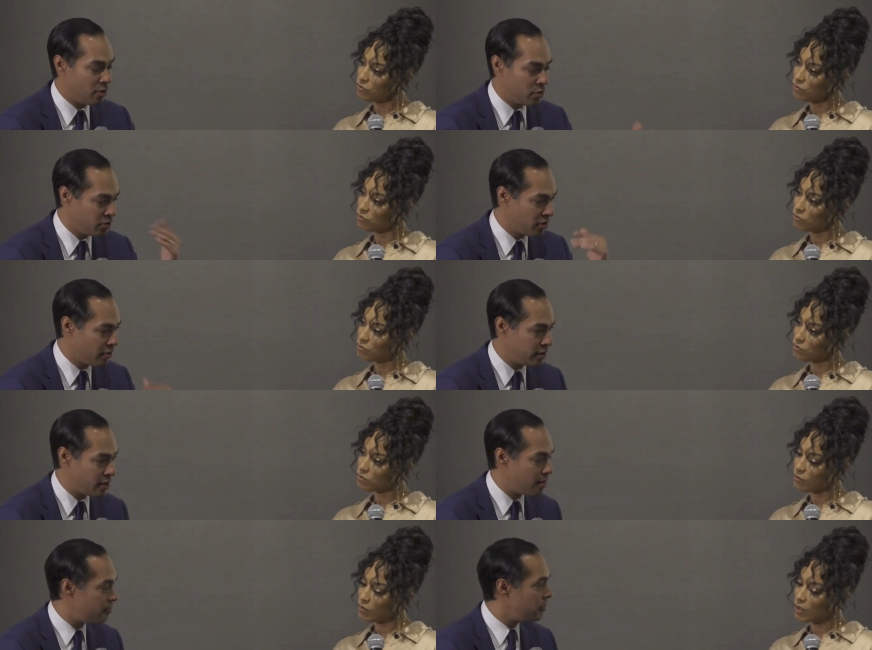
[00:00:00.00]
Speaker 1: you know, would do a great
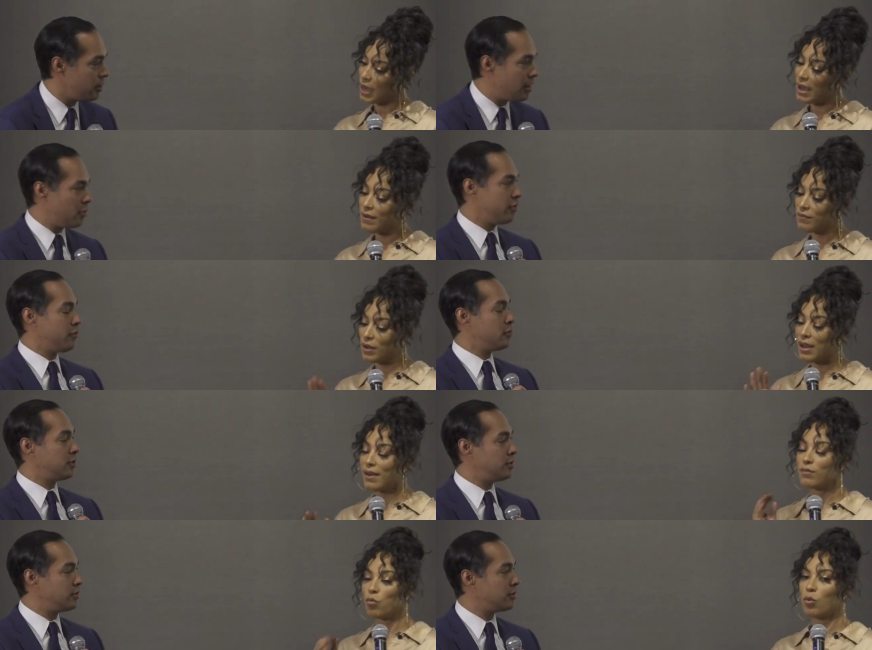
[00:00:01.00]
job in a number have, of different I
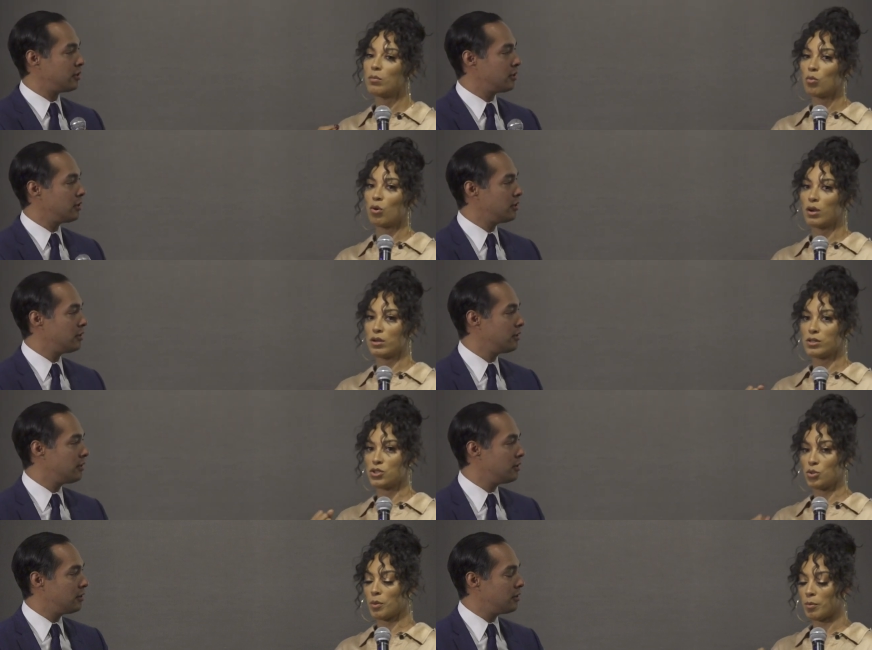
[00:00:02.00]
positions. one
Speaker 2: more
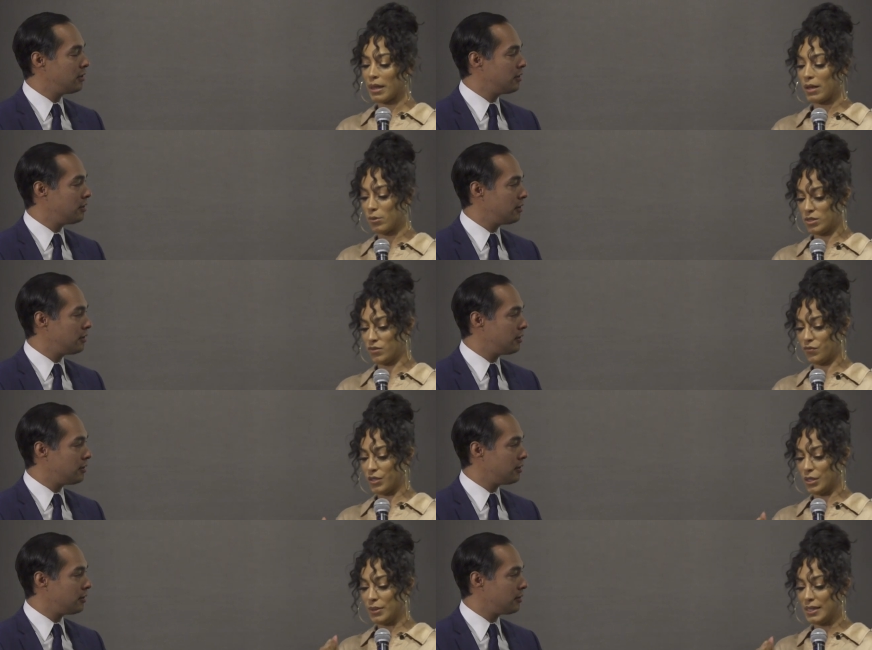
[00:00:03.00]
super black question for
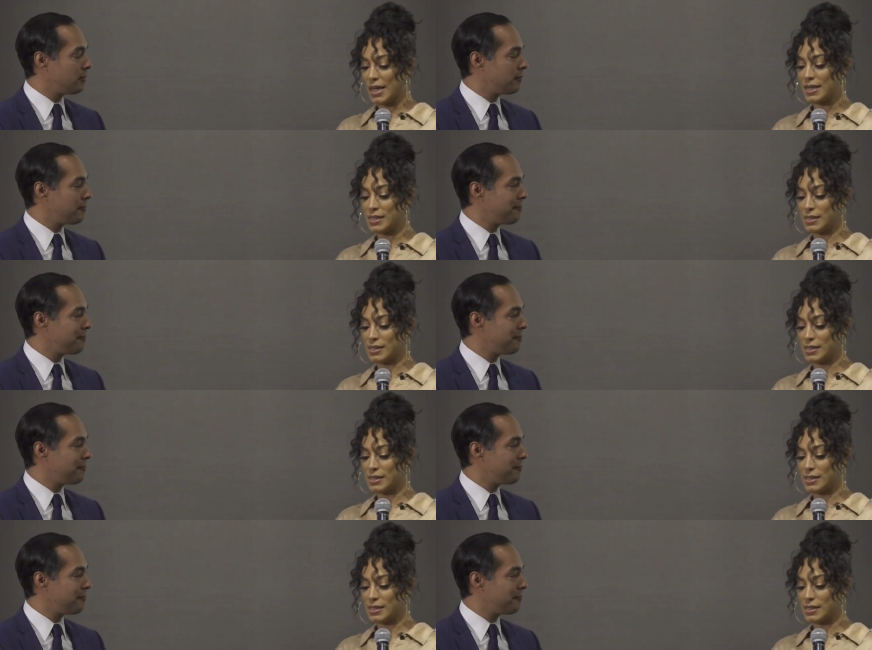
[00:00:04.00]
you, and that